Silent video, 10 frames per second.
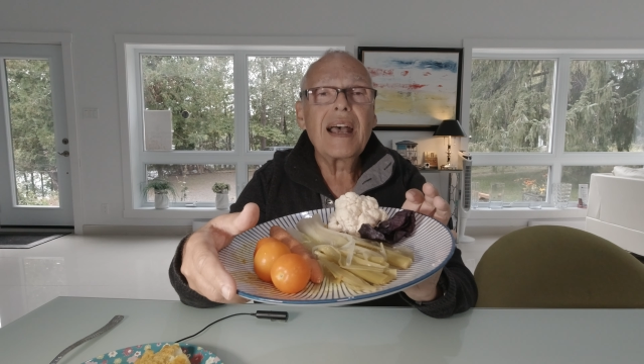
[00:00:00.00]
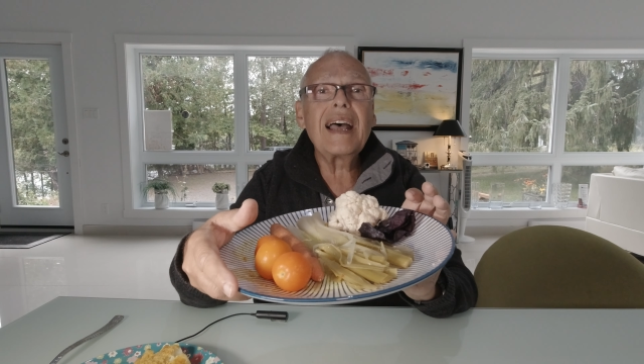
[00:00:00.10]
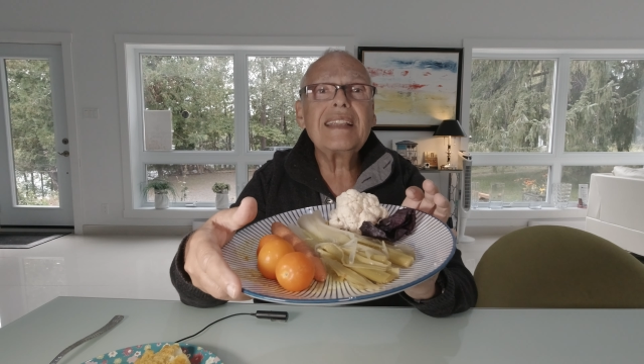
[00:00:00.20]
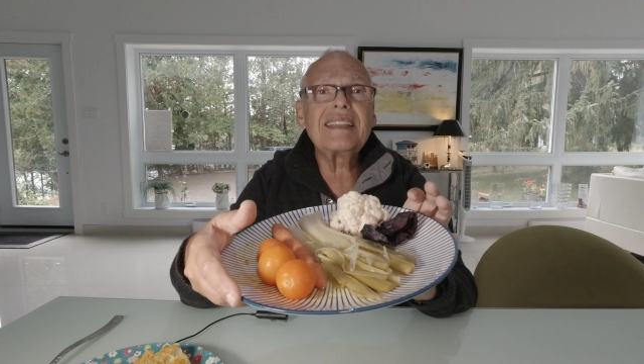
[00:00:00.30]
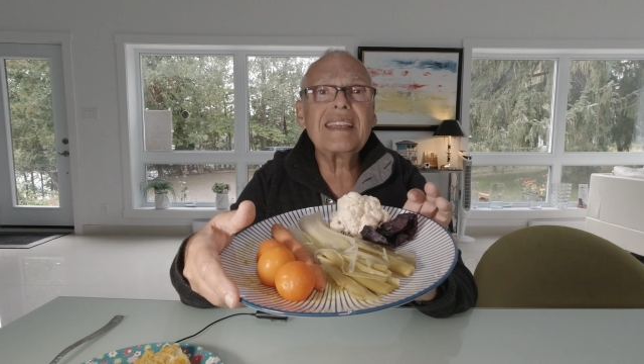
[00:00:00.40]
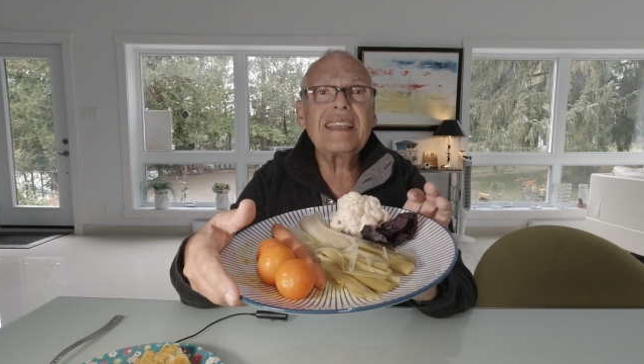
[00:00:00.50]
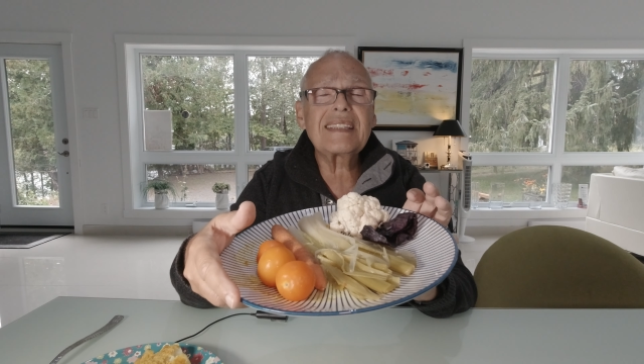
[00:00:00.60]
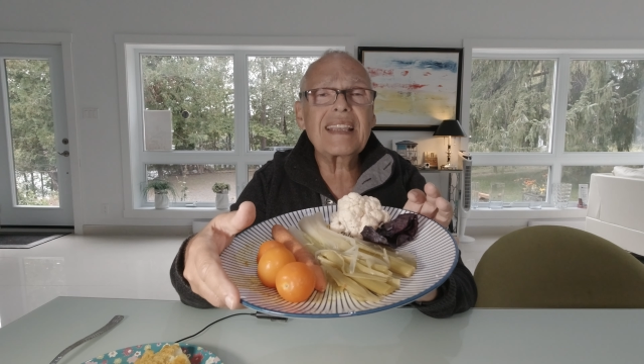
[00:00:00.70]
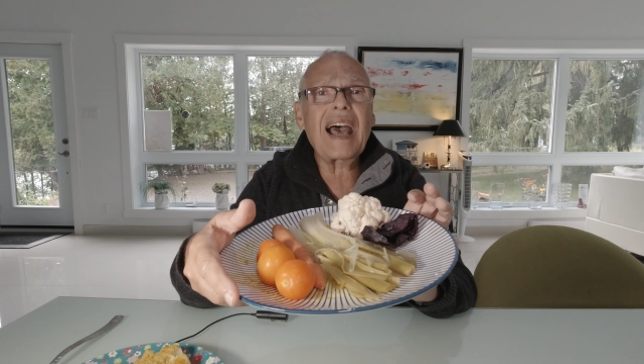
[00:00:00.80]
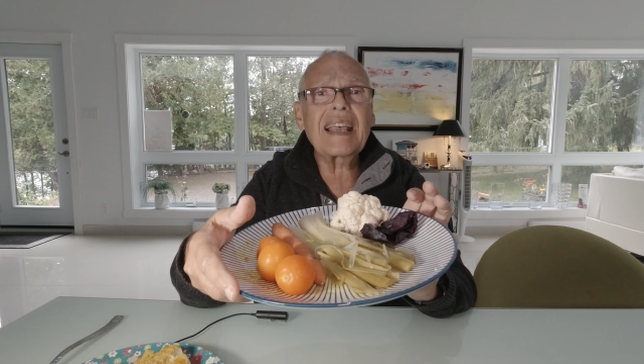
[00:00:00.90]
And
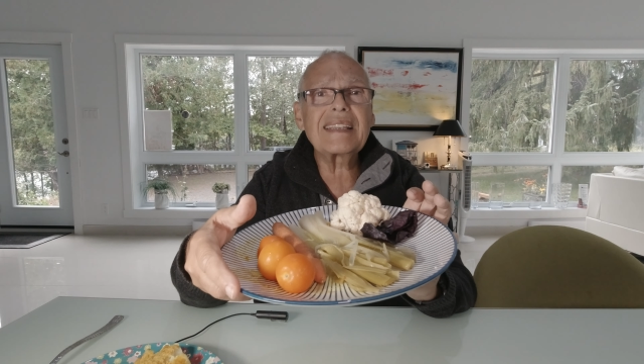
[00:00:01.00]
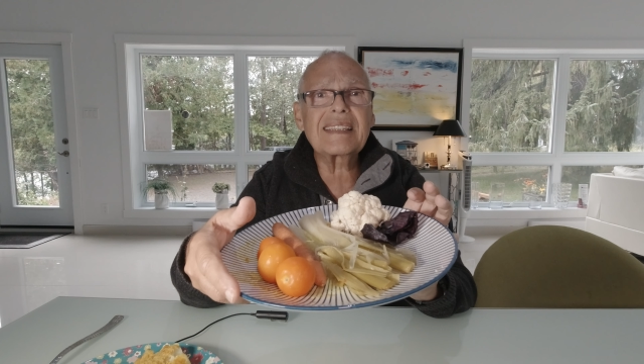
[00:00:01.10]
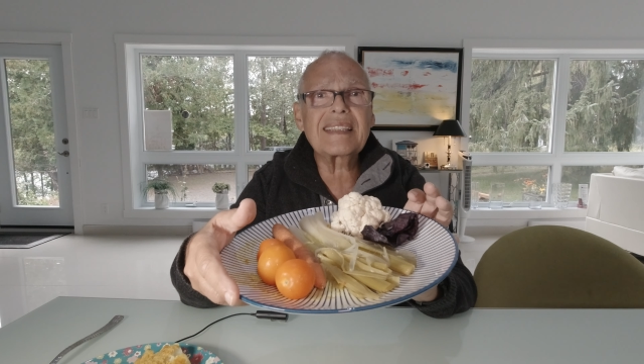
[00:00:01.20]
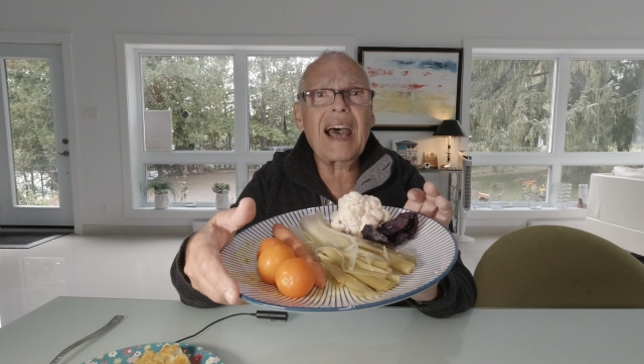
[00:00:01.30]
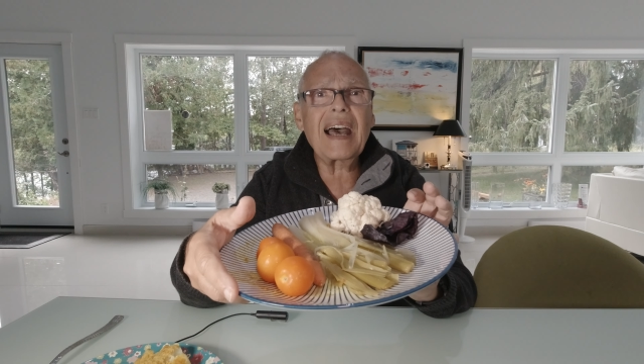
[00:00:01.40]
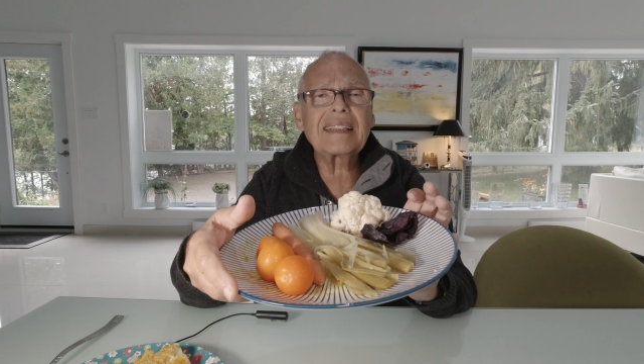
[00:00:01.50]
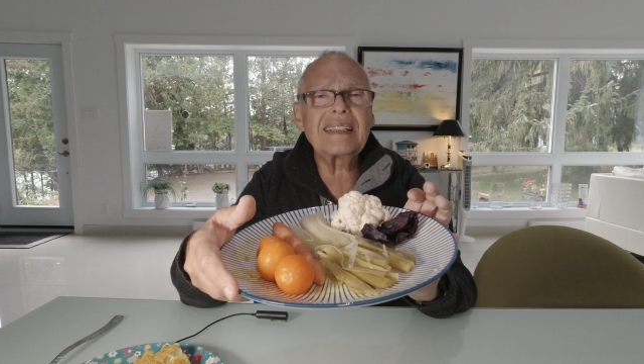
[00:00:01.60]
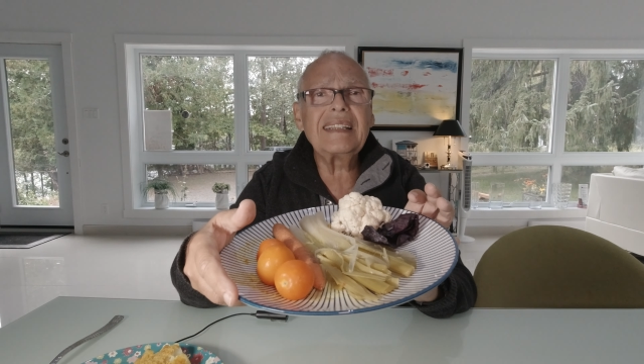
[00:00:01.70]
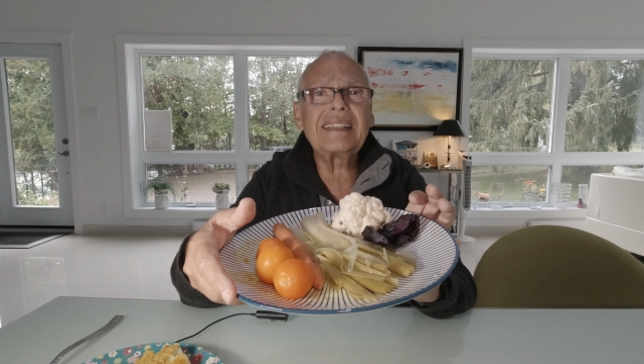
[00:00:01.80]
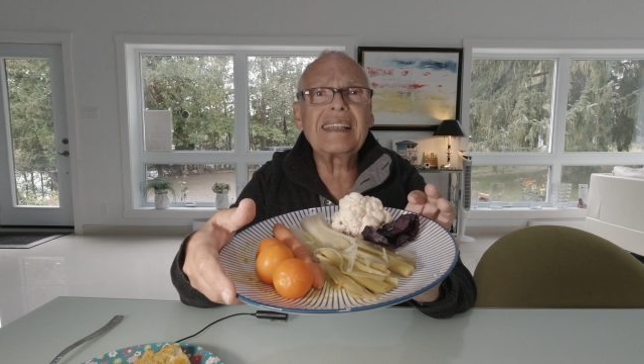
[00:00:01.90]
this, I start
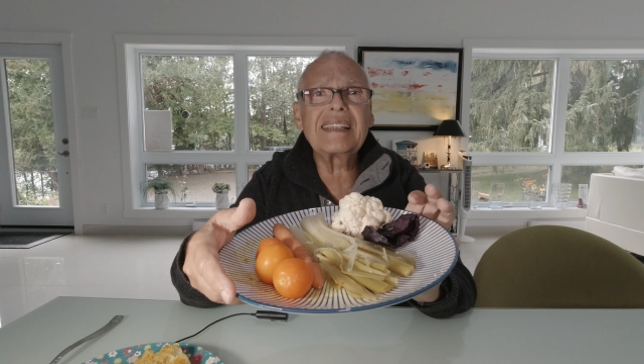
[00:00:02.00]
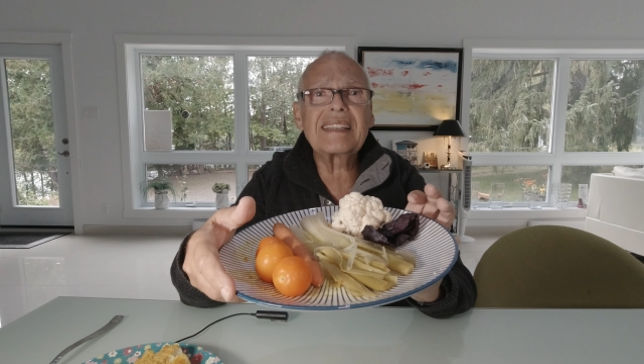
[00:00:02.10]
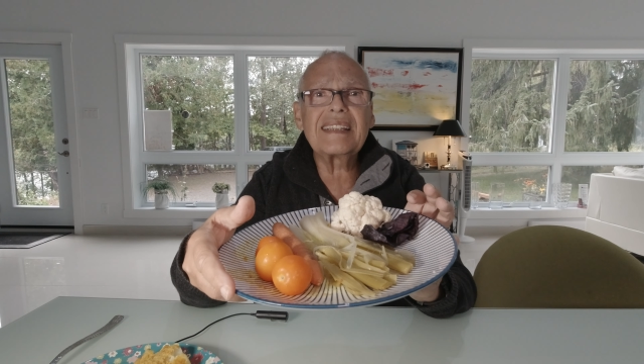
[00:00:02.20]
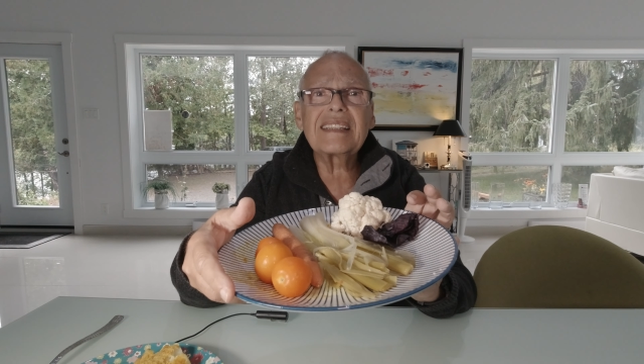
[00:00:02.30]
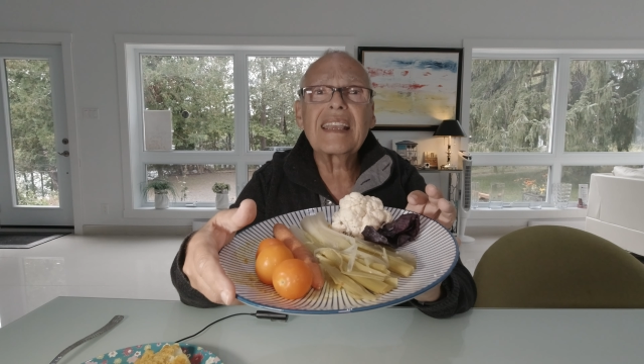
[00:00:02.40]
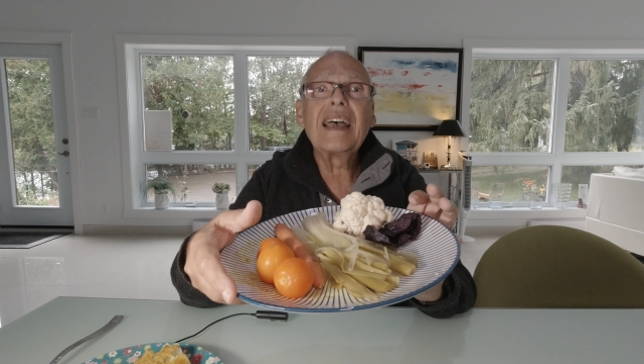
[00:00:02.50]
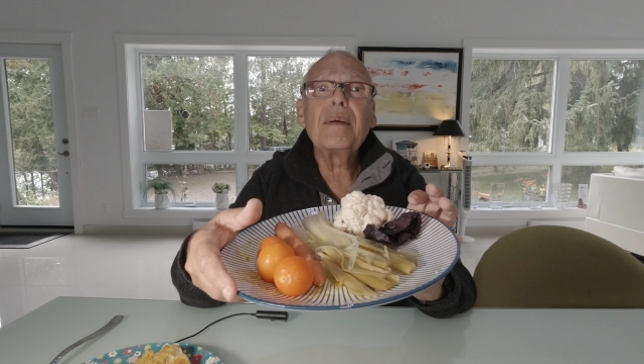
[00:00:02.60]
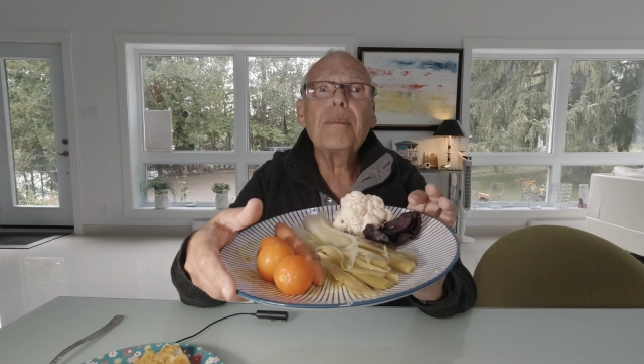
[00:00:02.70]
eating this